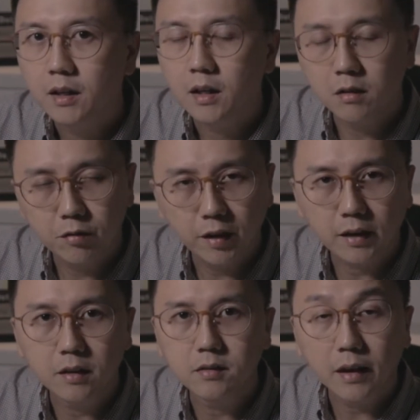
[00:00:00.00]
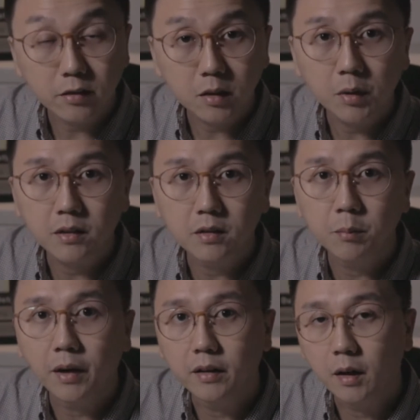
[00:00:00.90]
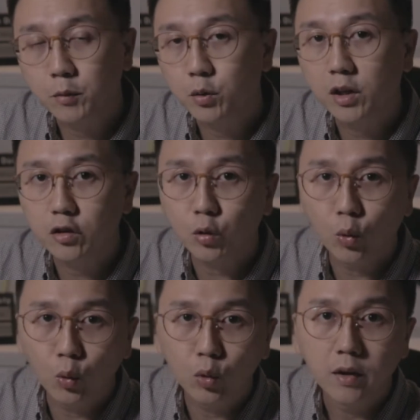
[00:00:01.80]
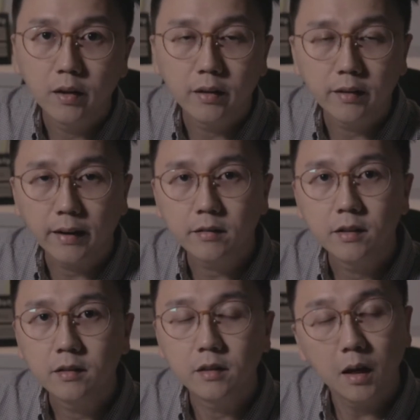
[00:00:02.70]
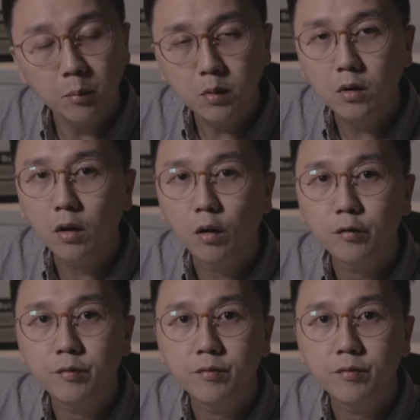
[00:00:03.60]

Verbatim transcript: In fact, it's estimated by WHO that the number of